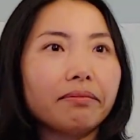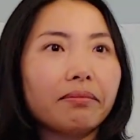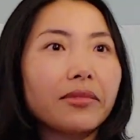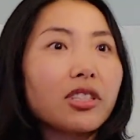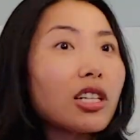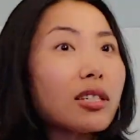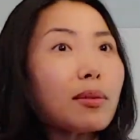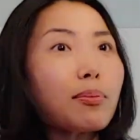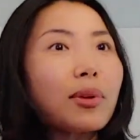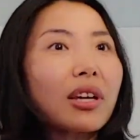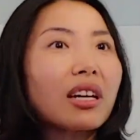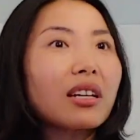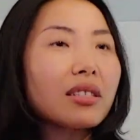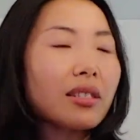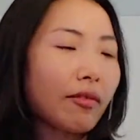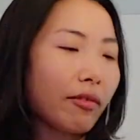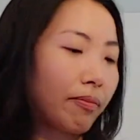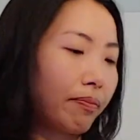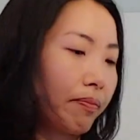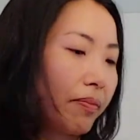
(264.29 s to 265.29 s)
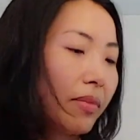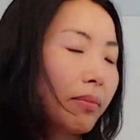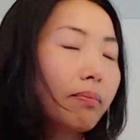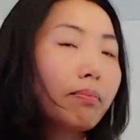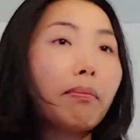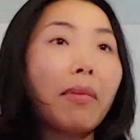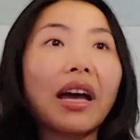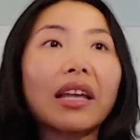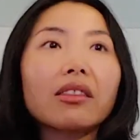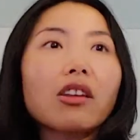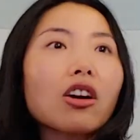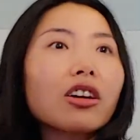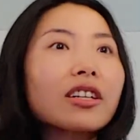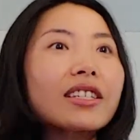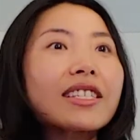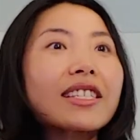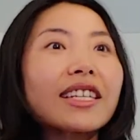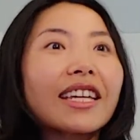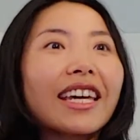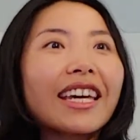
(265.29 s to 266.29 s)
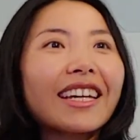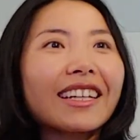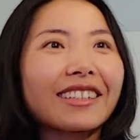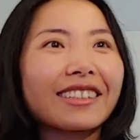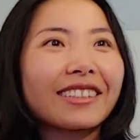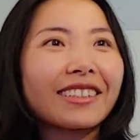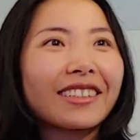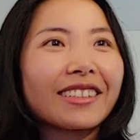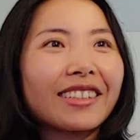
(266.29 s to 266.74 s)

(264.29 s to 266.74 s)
just because of my dark skin,